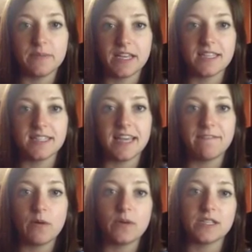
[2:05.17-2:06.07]
because they
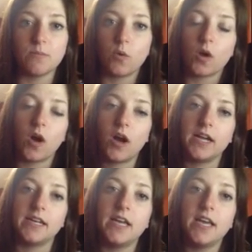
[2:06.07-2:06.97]
focus more
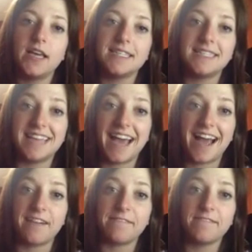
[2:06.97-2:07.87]
on
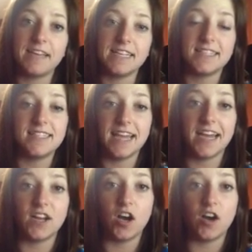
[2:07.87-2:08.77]
staff
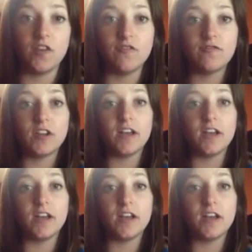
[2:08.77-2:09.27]
instead of